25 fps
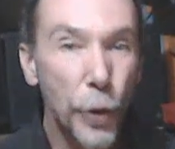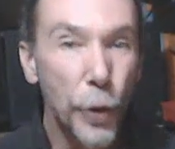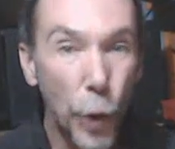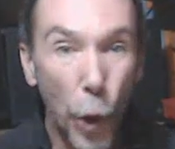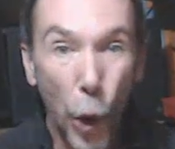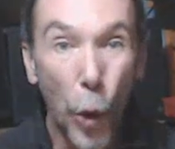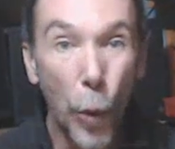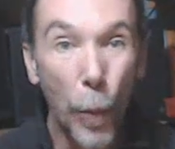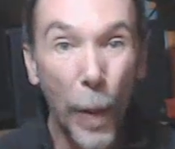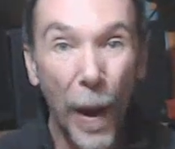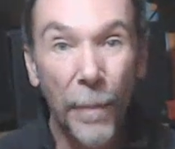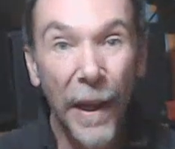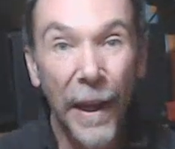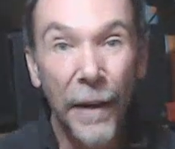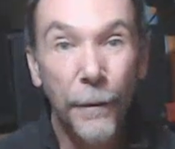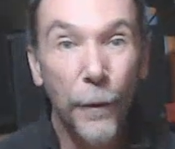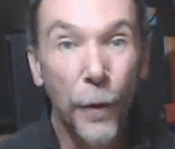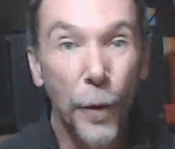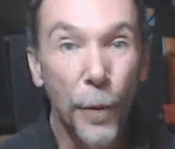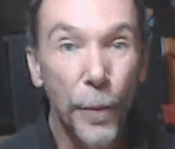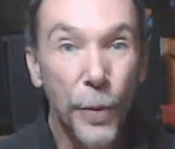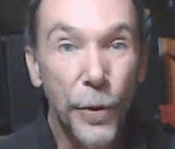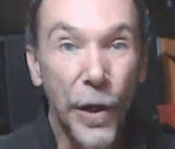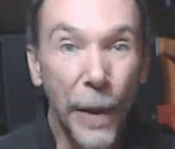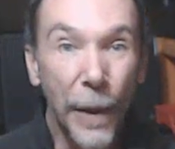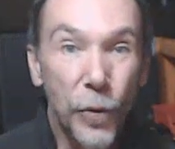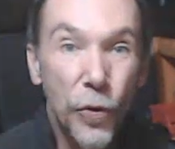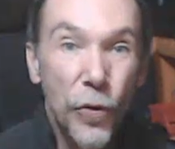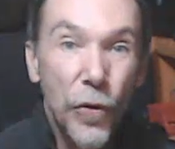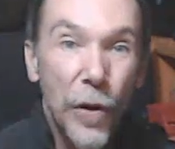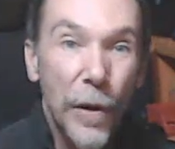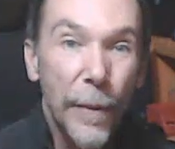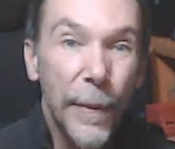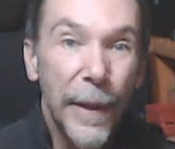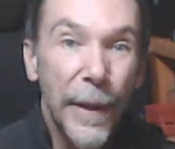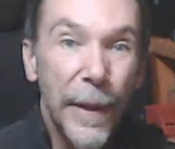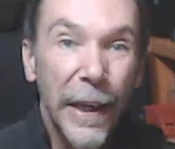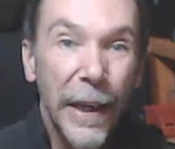all my platforms. So I'm
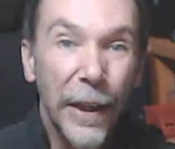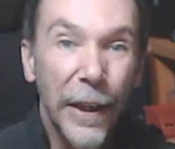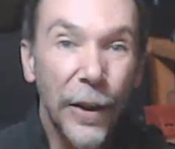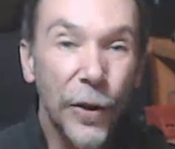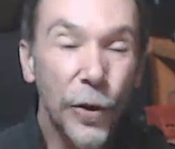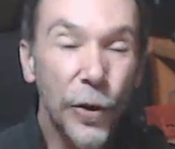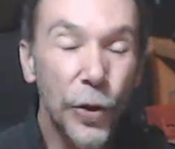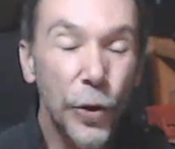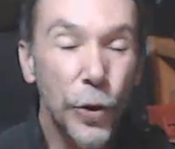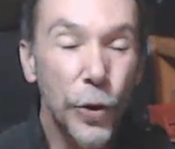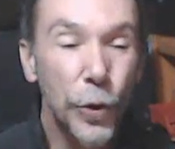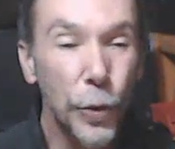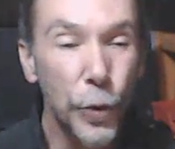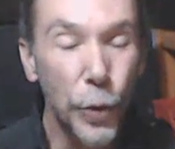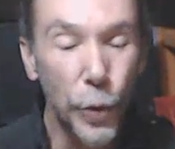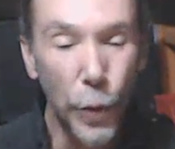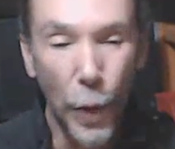streaming to